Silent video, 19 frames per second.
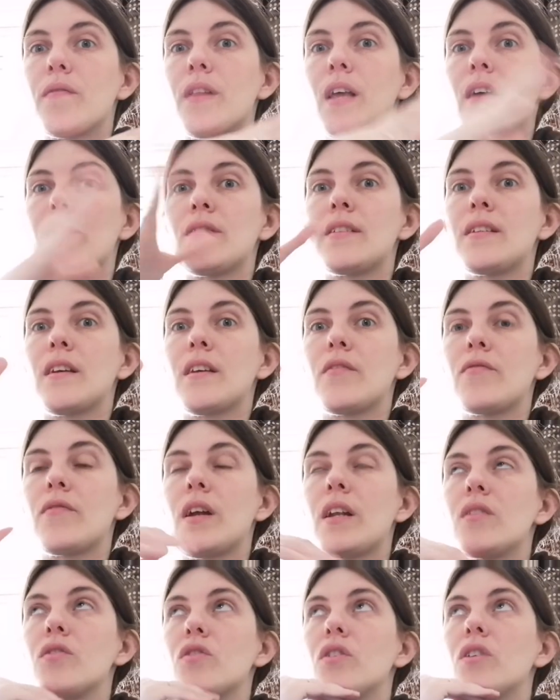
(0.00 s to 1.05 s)
and they've stayed
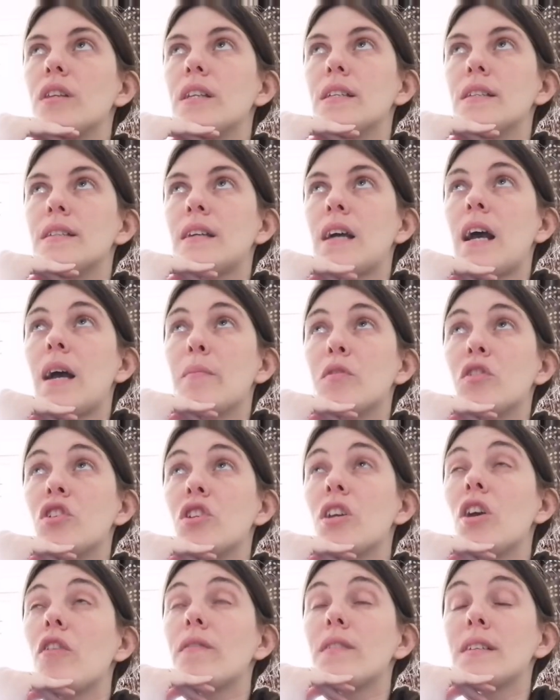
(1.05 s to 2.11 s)
friends all this time, and
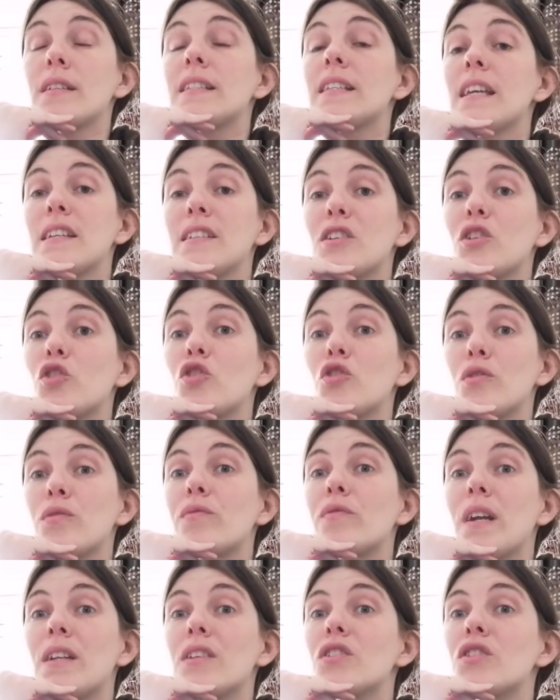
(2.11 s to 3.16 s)
she obviously is a good
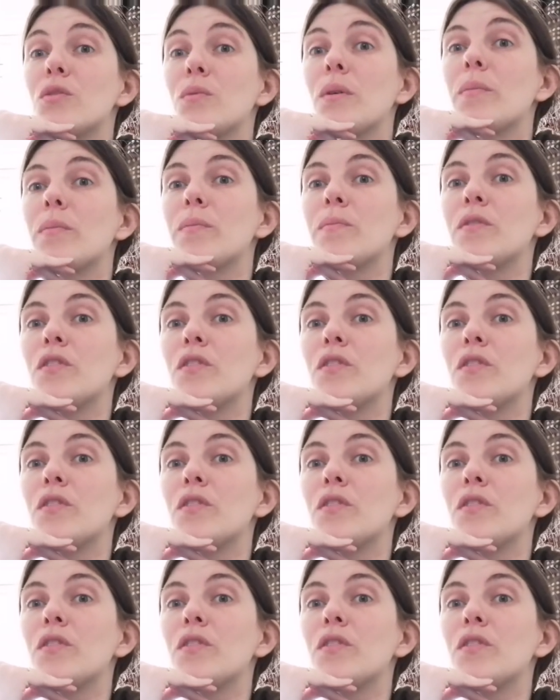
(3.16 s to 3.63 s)
friend to her.